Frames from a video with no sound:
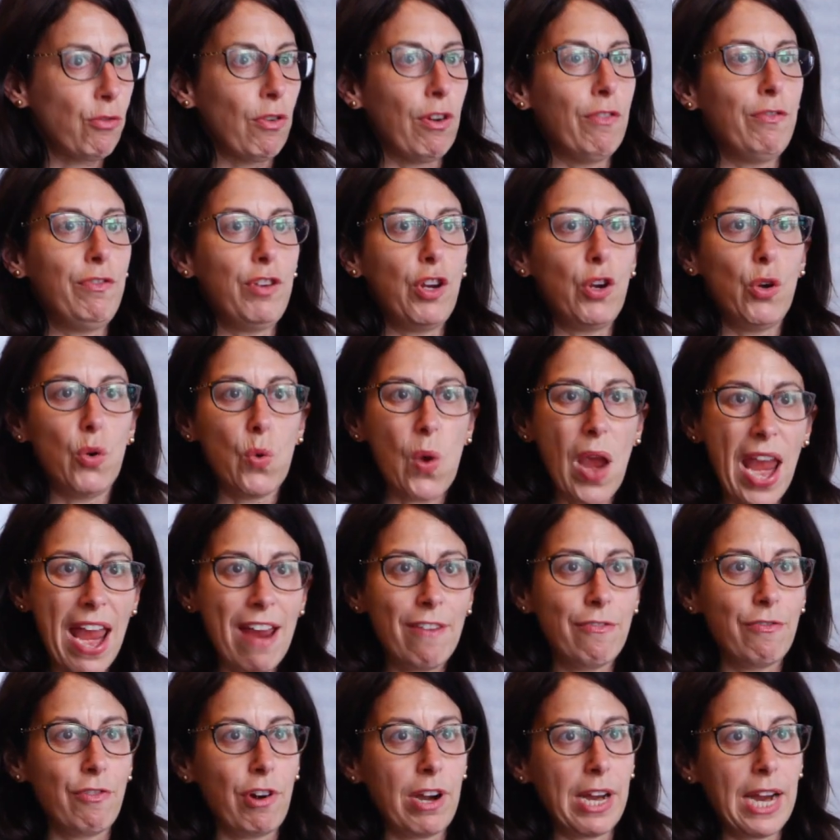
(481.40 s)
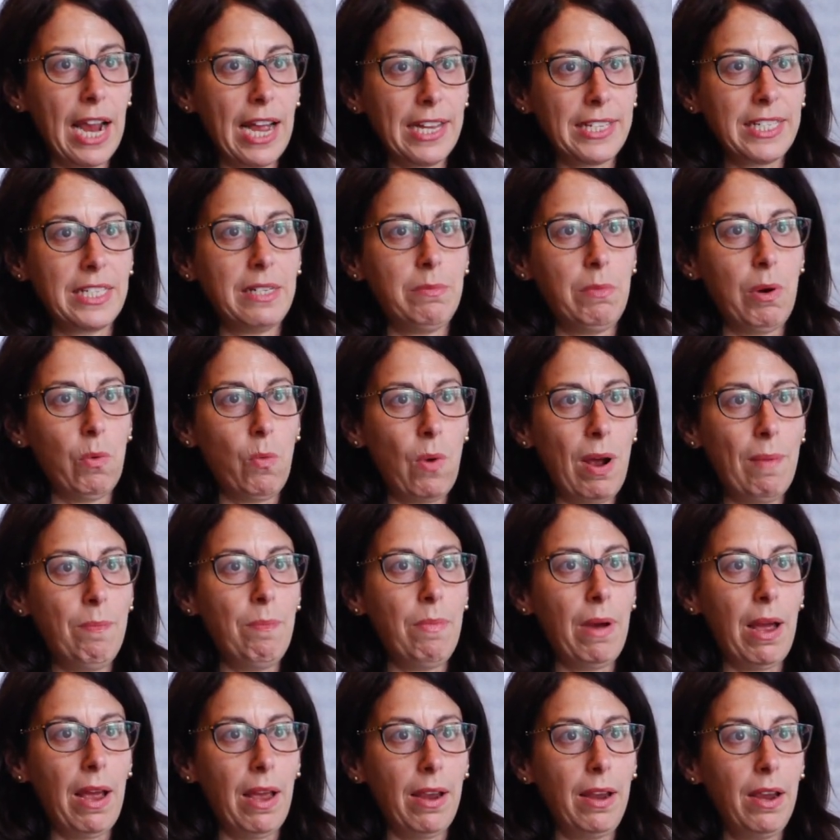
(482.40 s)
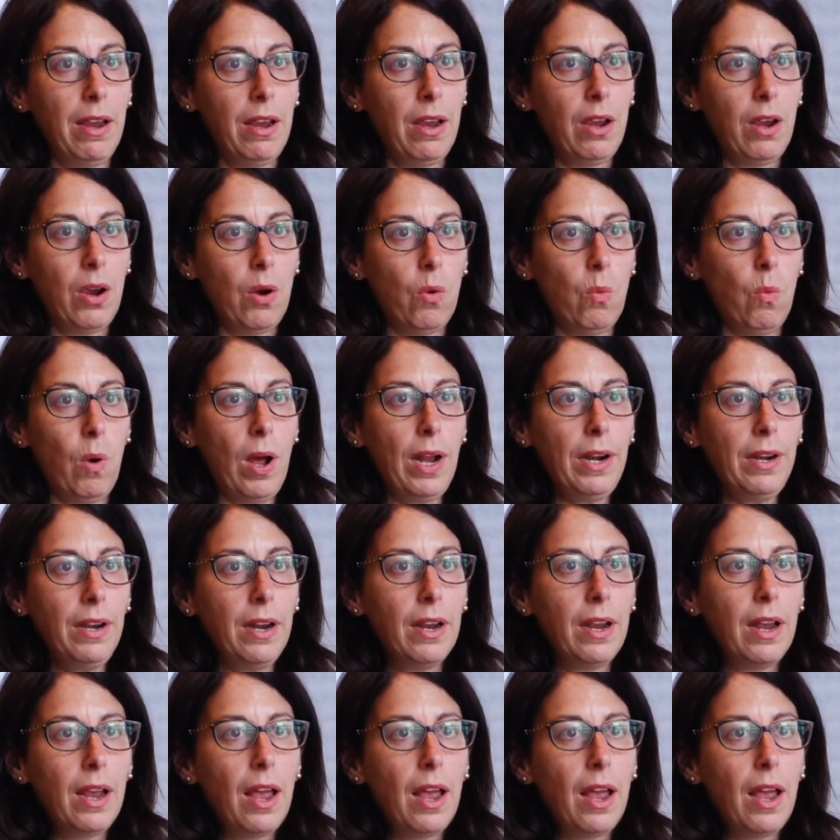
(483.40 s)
review every customer one by one.